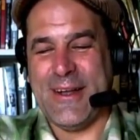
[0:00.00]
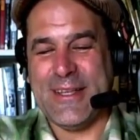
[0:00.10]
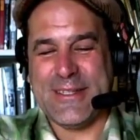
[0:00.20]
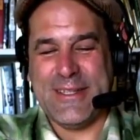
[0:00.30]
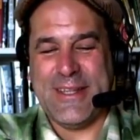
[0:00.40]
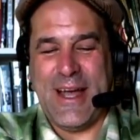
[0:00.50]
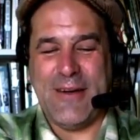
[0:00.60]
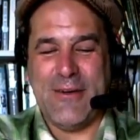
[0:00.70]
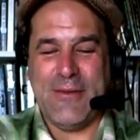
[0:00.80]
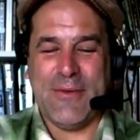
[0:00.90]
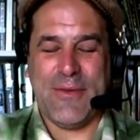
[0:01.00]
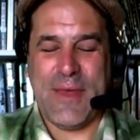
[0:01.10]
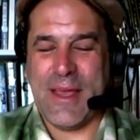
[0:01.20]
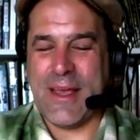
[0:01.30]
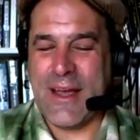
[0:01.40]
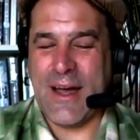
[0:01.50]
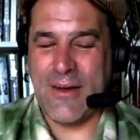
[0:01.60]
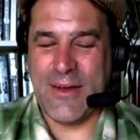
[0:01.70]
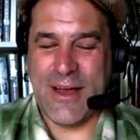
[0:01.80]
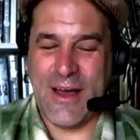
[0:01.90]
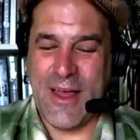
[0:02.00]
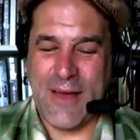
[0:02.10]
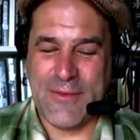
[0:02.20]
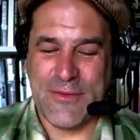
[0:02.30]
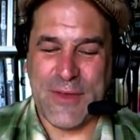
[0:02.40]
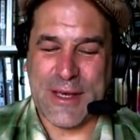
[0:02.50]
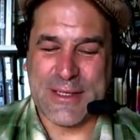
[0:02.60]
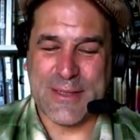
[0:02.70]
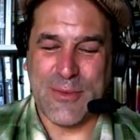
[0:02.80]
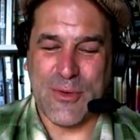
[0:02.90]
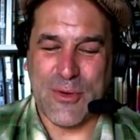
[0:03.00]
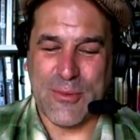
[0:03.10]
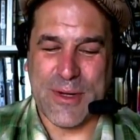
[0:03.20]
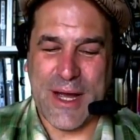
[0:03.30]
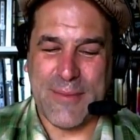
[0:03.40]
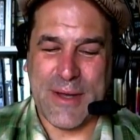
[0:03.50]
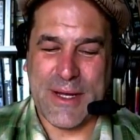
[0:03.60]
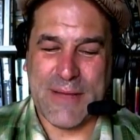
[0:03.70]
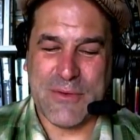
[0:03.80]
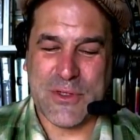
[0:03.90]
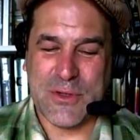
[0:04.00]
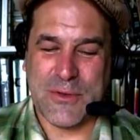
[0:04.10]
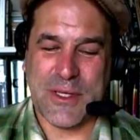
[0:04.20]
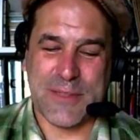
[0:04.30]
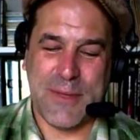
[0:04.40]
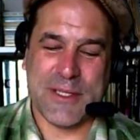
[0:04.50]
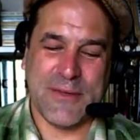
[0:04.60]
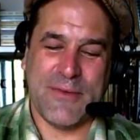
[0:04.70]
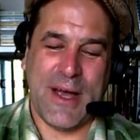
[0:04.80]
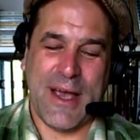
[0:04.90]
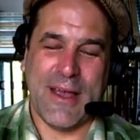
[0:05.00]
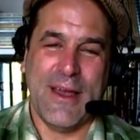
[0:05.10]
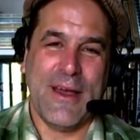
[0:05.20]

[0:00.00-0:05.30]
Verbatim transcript: it doesn't, I don't even think, I'll have to dig some more, but I'm not even sure they specify